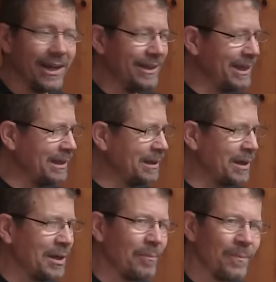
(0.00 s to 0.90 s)
and then
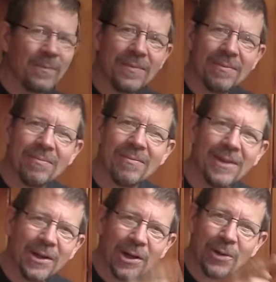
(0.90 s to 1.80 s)
um,
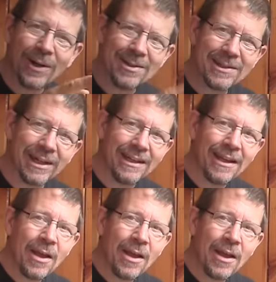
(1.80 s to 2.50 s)
they're going to go outside.